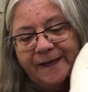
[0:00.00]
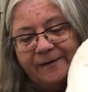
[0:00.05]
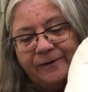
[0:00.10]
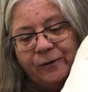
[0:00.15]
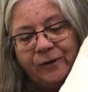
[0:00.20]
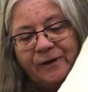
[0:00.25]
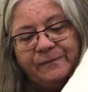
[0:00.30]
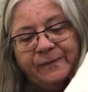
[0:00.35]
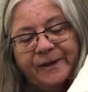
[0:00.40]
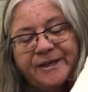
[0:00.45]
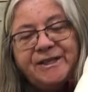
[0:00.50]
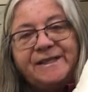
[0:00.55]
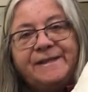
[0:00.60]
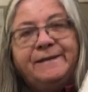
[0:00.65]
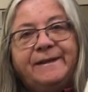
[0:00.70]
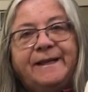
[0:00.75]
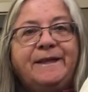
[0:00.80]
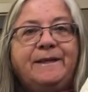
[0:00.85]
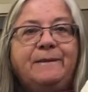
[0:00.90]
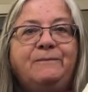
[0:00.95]
And of course, we
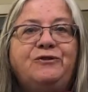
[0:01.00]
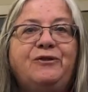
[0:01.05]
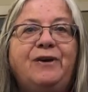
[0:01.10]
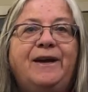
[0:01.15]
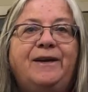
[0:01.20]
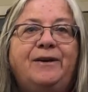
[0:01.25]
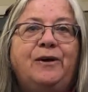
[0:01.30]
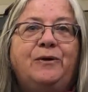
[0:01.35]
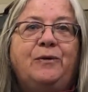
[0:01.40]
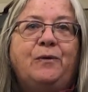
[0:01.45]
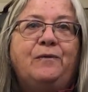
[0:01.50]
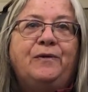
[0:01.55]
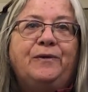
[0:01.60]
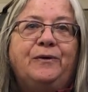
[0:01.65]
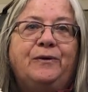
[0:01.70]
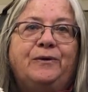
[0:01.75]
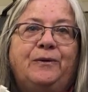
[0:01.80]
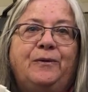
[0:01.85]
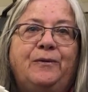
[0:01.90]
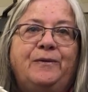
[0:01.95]
just let them try it on over
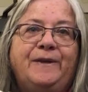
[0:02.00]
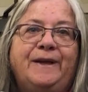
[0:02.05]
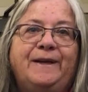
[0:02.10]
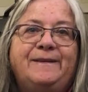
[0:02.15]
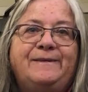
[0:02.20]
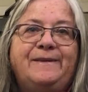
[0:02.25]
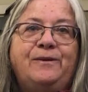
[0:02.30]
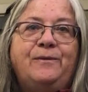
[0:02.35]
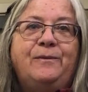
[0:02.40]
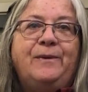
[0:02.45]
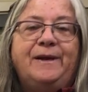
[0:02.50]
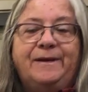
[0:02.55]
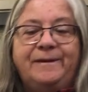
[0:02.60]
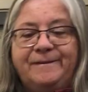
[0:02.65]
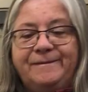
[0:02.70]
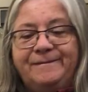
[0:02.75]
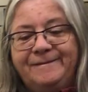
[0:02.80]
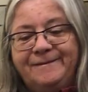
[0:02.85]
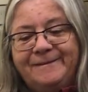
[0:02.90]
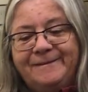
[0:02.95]
their clothing because we don't want to